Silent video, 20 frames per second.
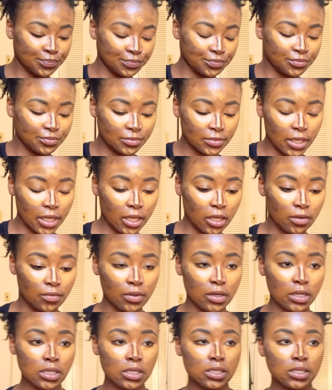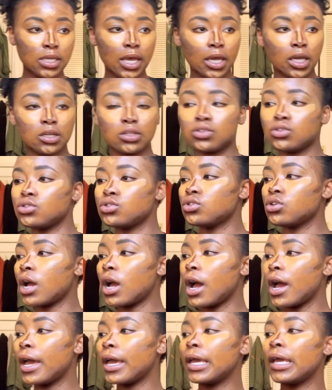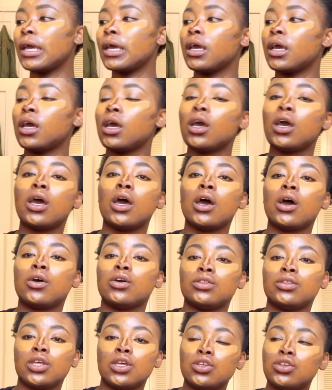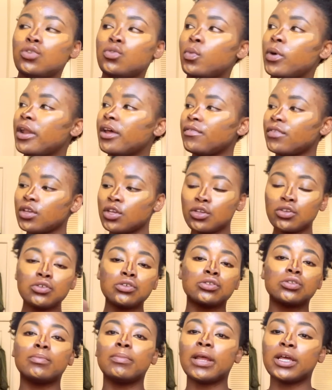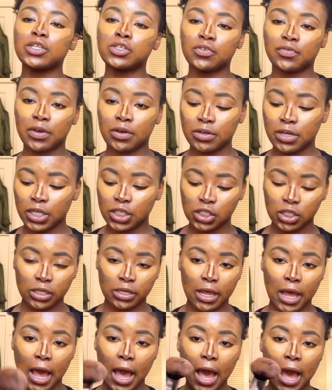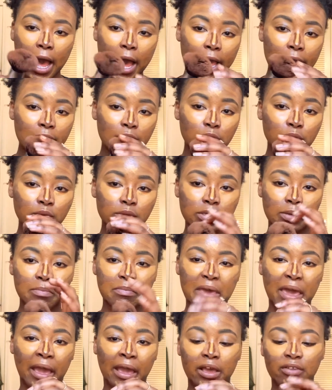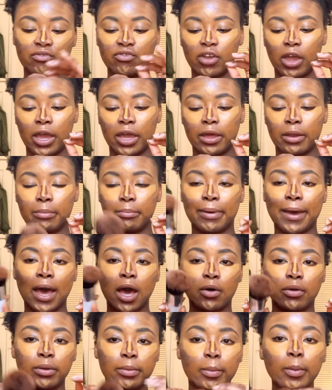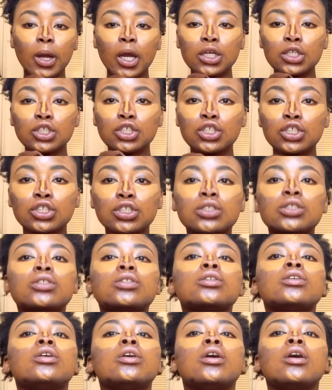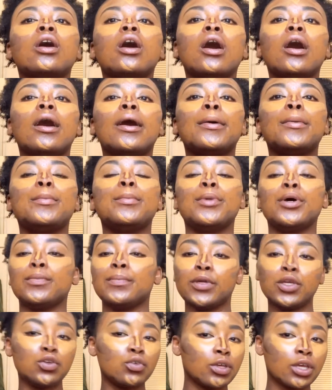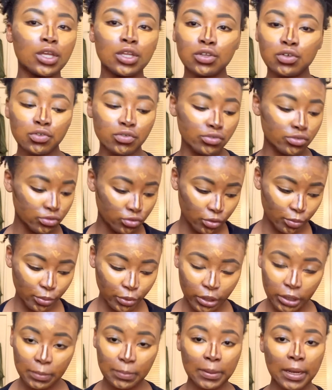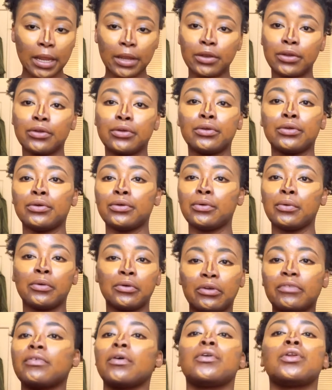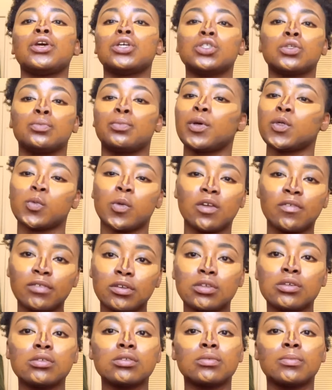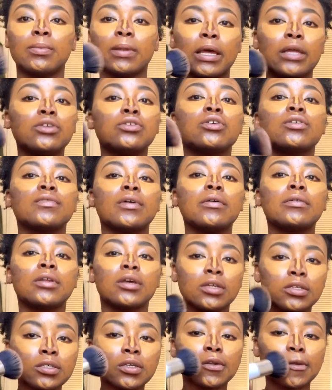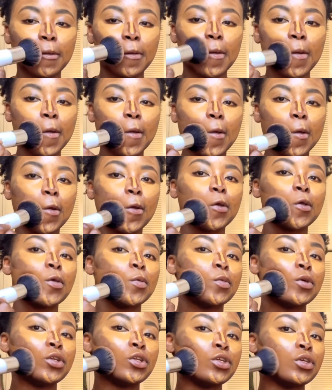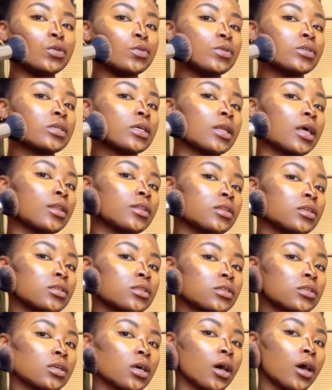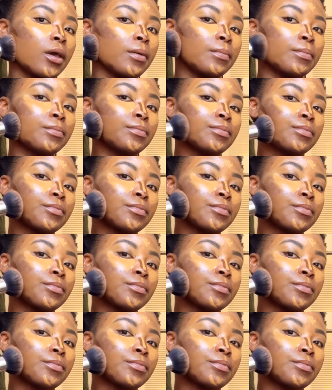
I give it a sec to dry. Then whatever you use to blend your foundation. I use a big giant powder brush, but you can use your beauty blender or your foundation brush, whatever you use to blend your foundation. You would use it at this time.